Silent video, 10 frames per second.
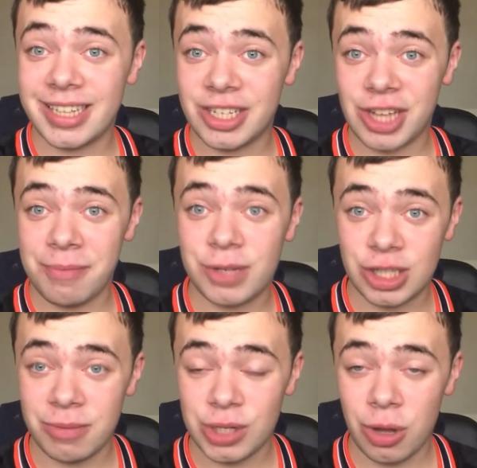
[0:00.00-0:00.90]
is the
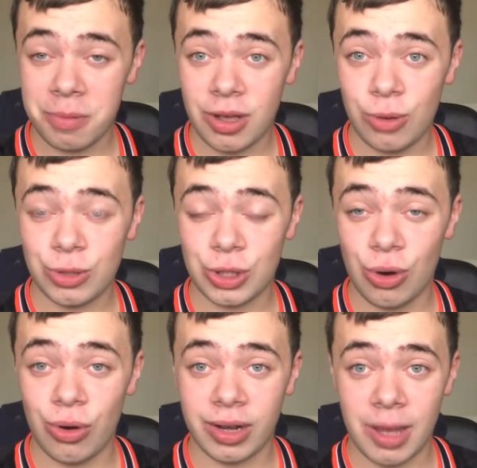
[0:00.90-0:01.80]
Championship top goal
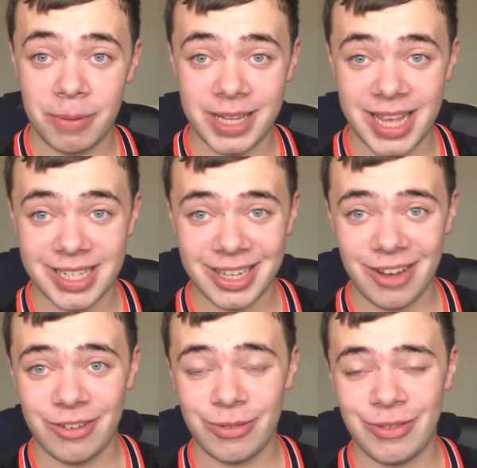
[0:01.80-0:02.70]
scorer a couple of years
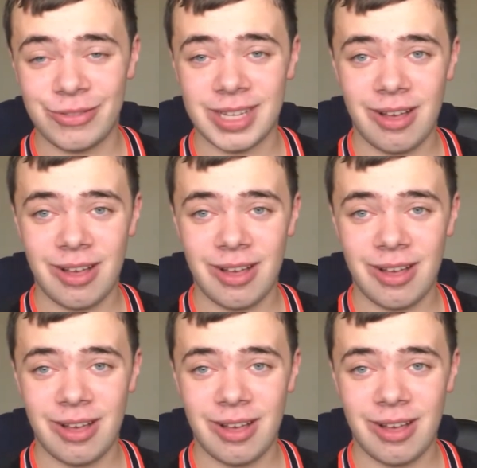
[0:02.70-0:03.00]
ago with